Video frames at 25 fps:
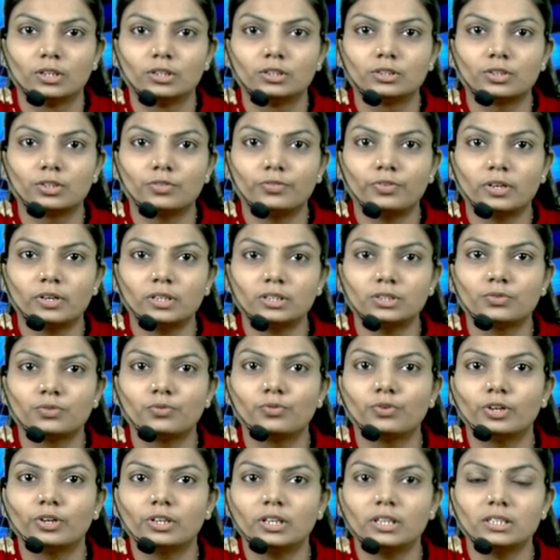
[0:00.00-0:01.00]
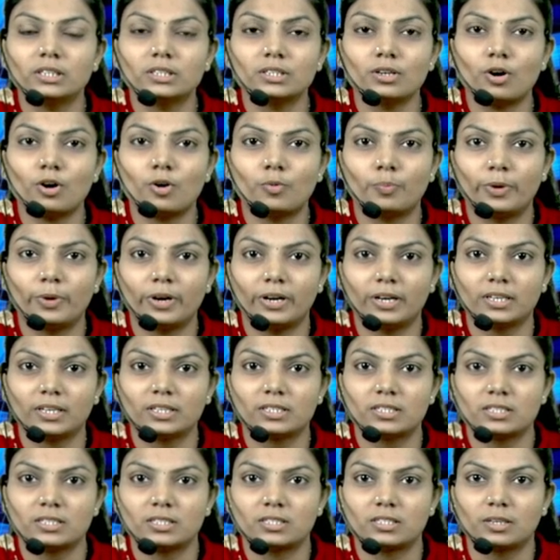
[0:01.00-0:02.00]
So first, what is the
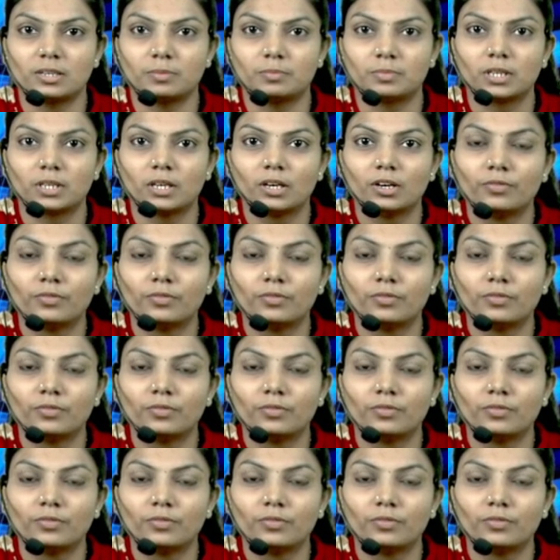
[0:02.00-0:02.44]
operating system?